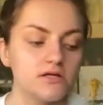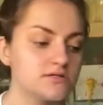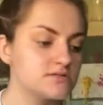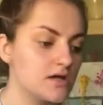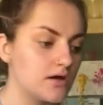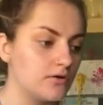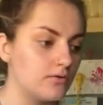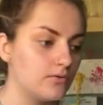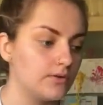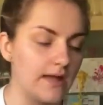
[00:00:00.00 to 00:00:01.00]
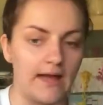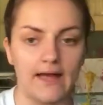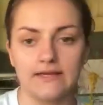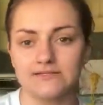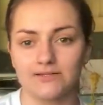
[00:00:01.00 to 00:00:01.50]
So yeah,
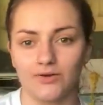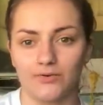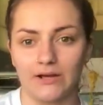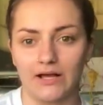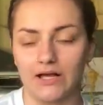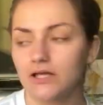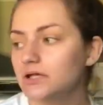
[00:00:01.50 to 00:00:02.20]
and it's a lot quicker.